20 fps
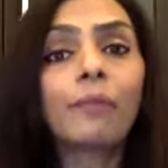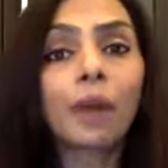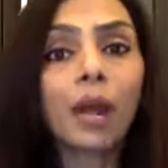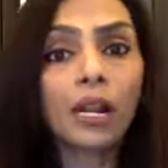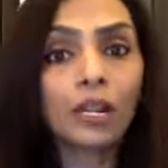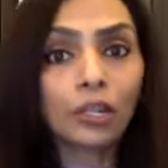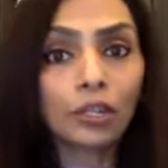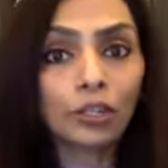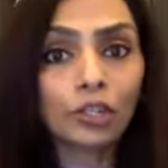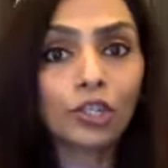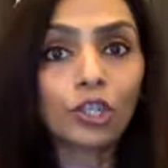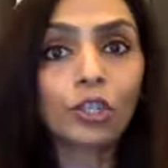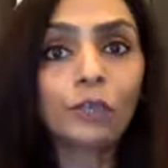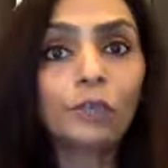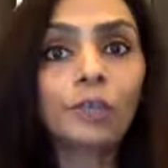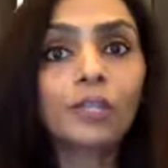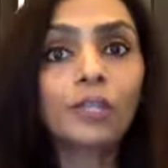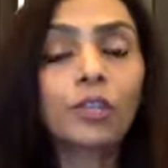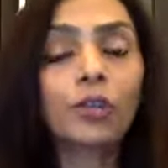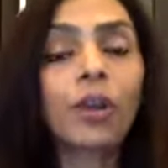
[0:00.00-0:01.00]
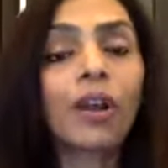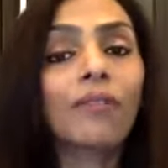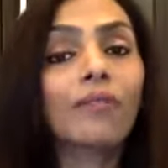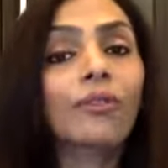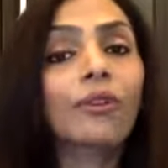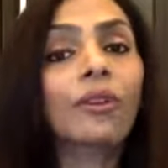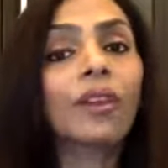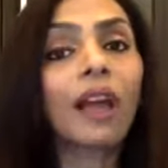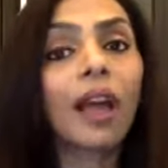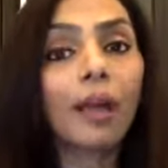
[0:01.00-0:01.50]
partnerships, you have
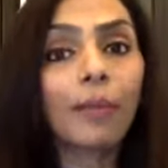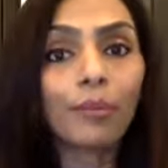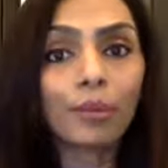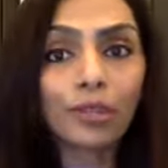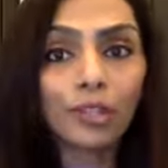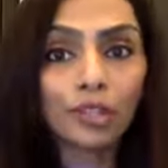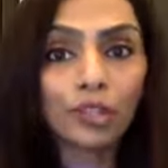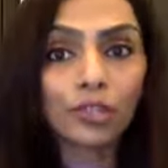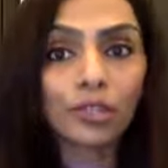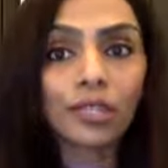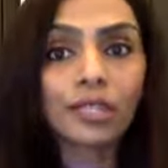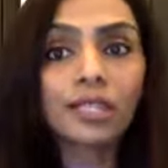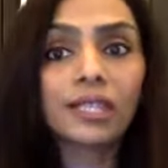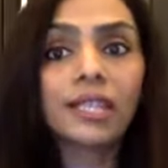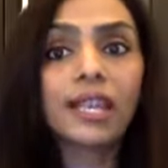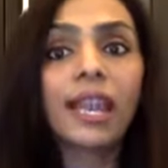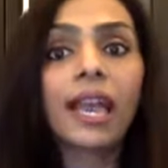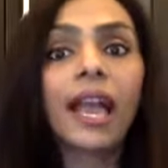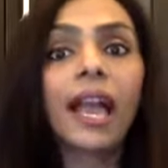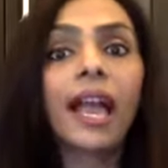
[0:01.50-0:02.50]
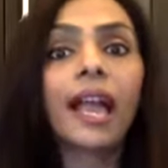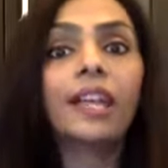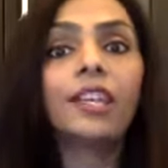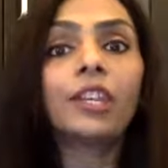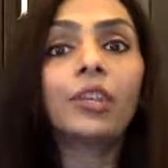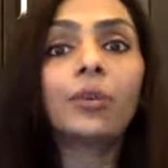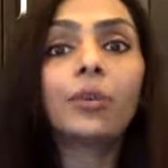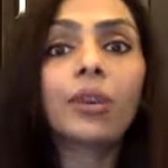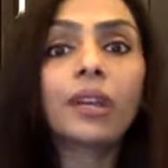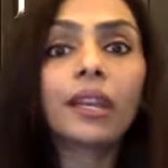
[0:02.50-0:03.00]
collaborations,
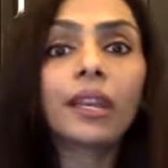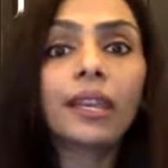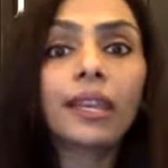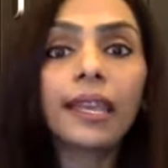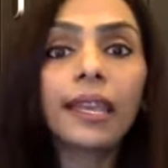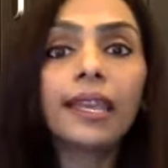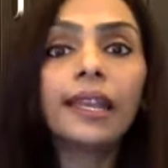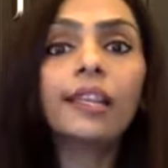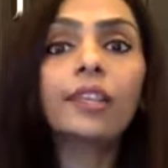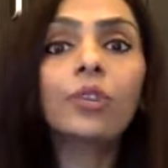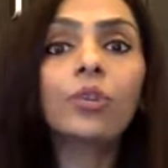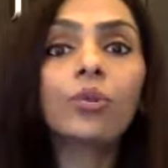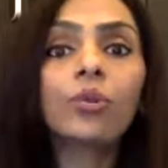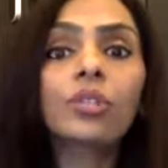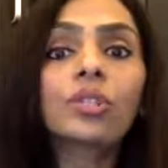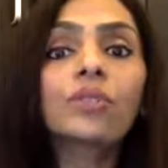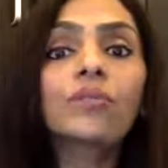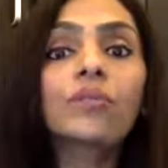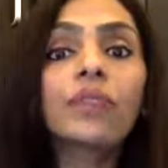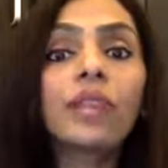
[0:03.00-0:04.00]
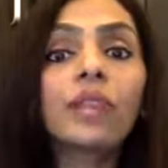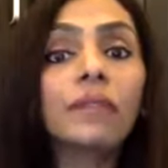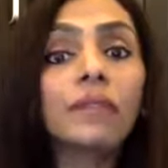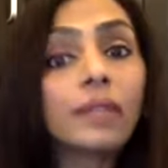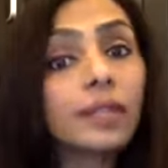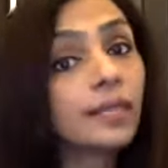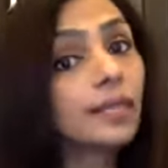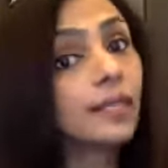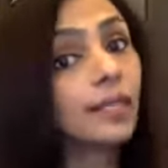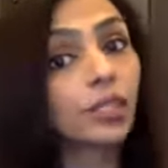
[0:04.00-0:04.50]
and you create those
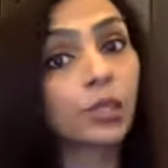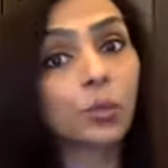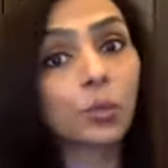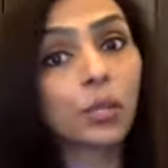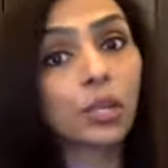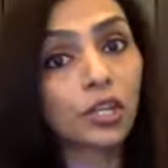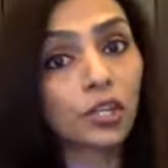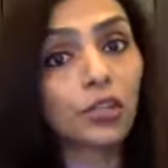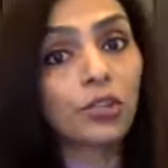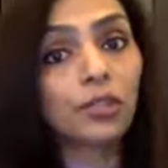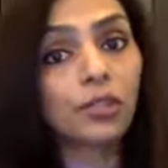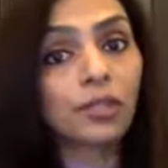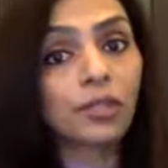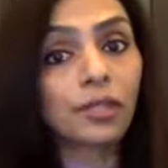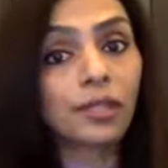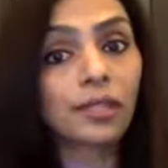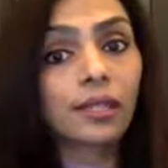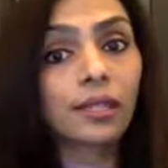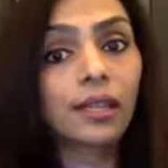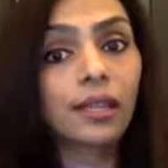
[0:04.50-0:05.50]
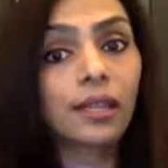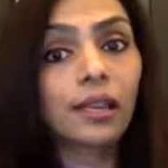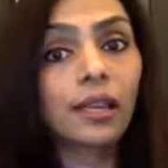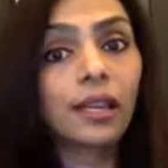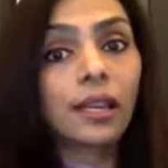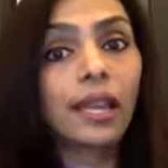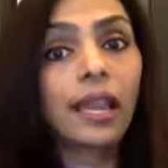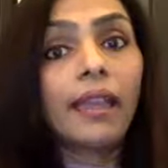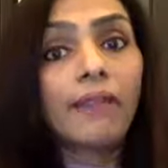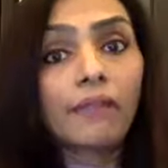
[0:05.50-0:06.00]
win-win situations.
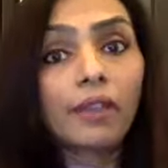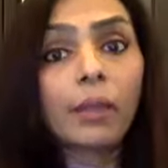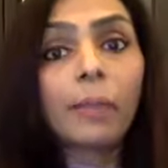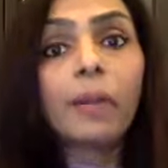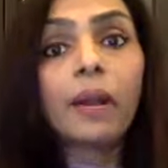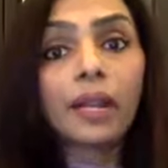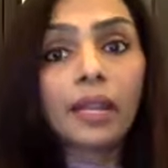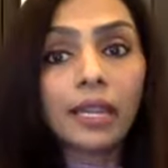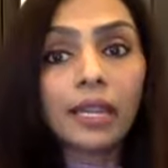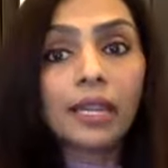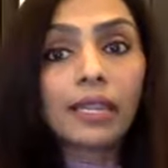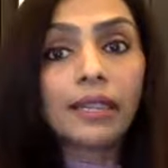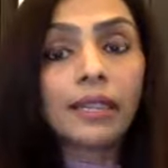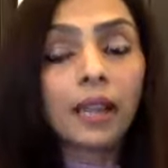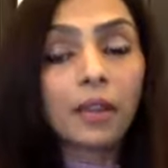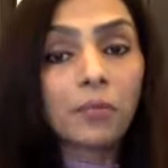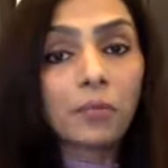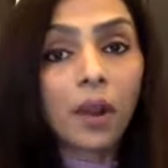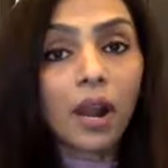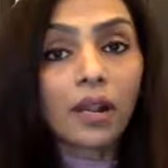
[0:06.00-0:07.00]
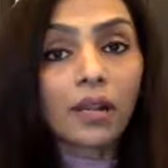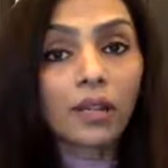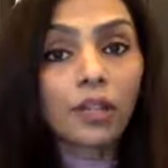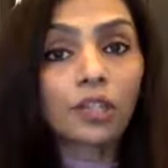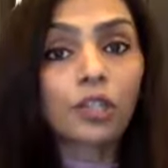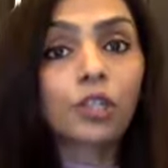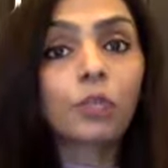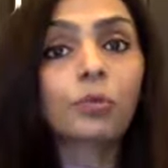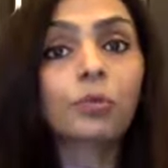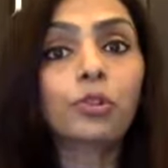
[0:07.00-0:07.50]
Everybody in that
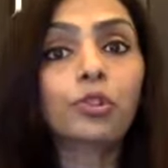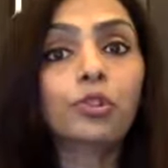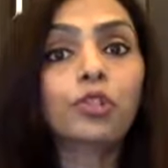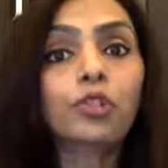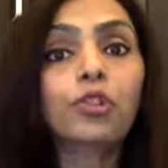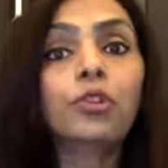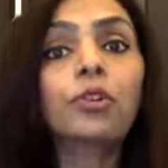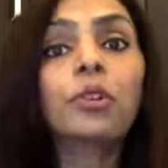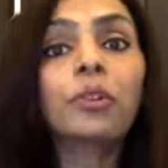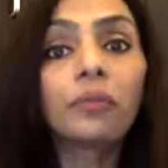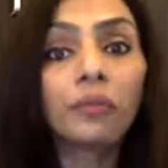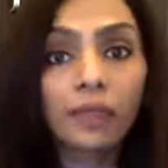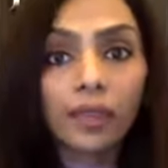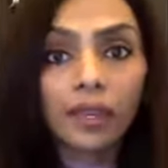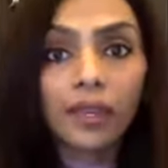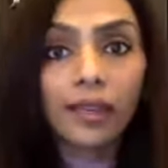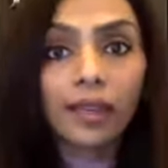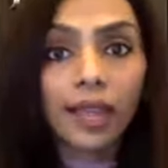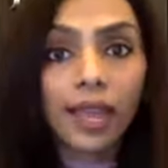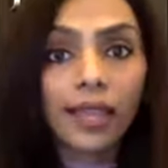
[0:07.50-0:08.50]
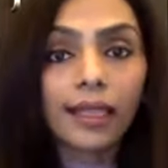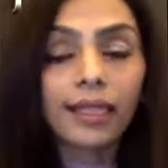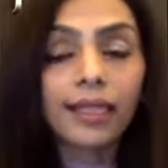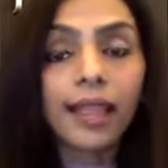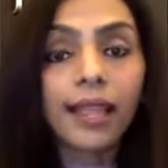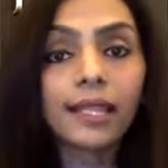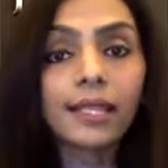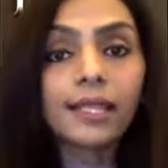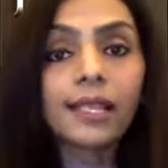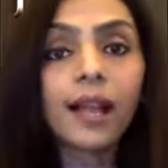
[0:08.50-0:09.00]
partnership should win, and
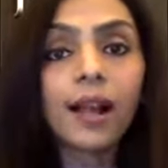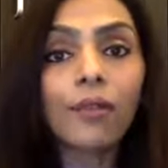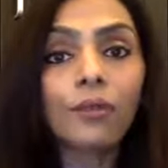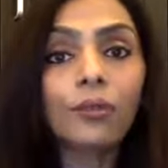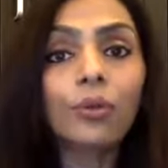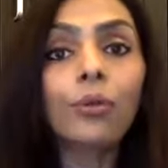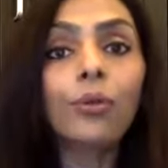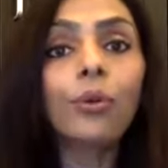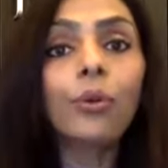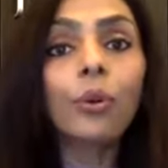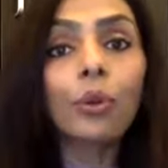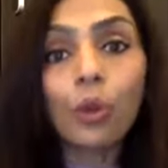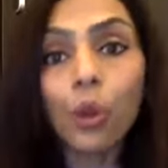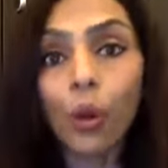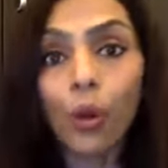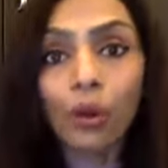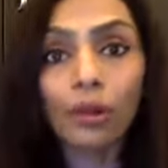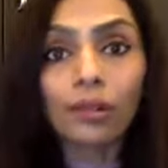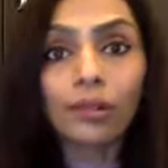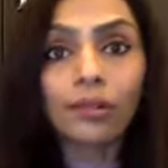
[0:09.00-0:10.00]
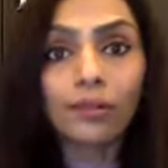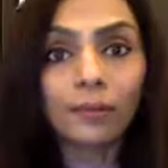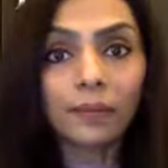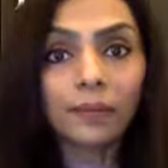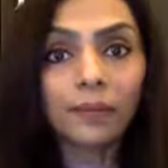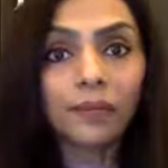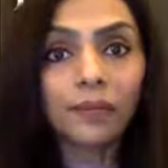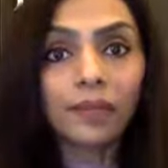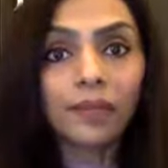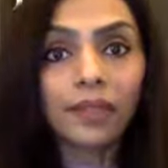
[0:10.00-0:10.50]
that's how you go longer.
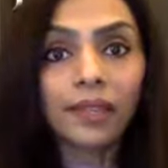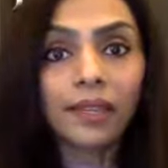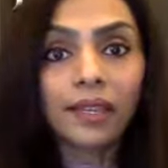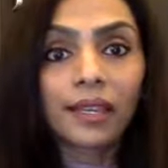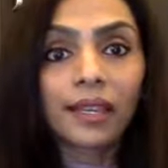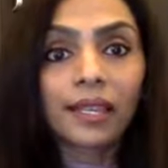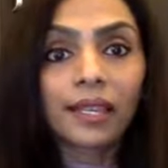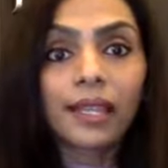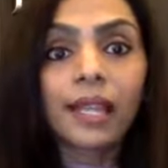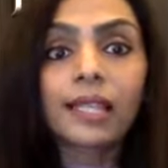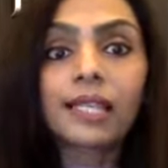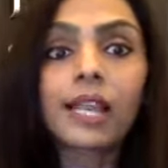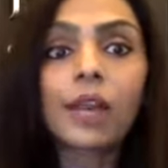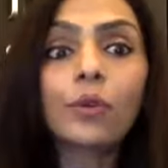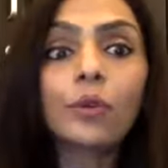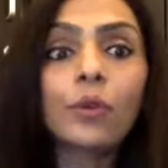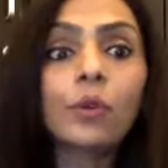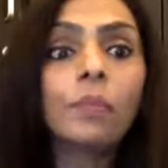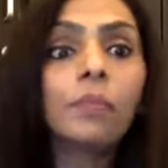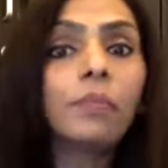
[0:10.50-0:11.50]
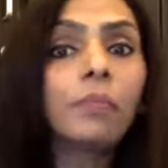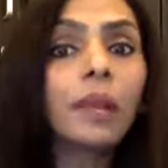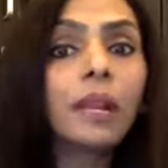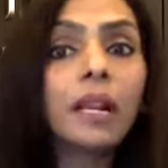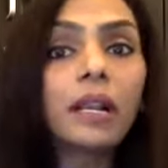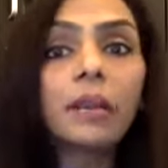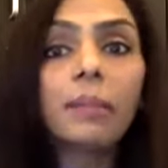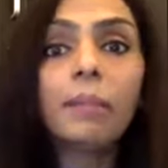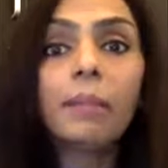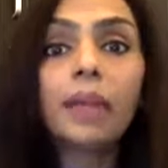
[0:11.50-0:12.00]
That's how you
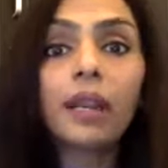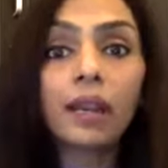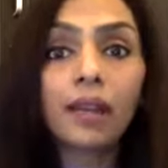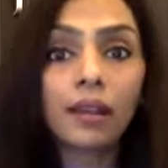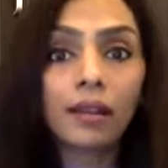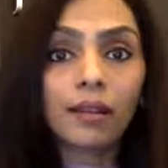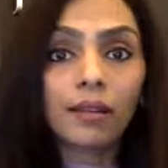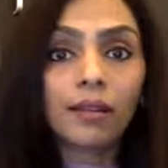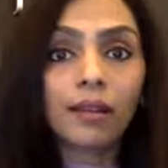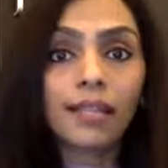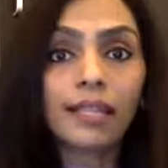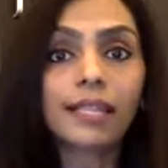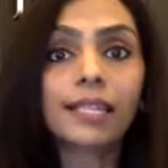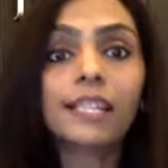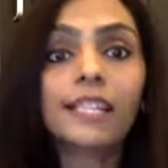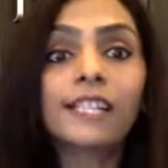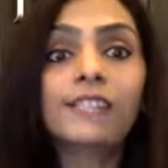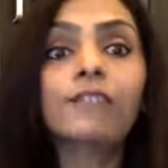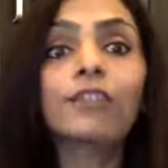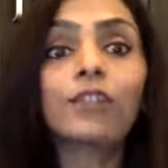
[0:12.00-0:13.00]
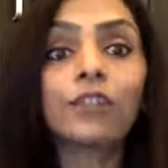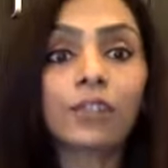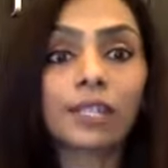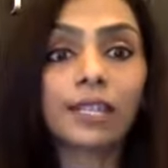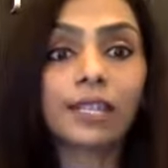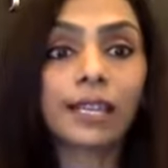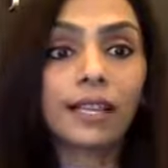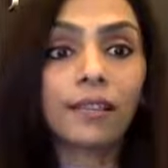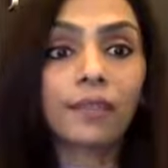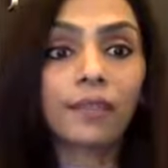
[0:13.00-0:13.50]
build bigger assets for
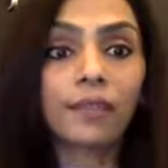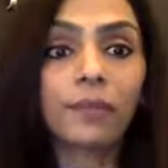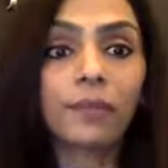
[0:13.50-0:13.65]
yourself.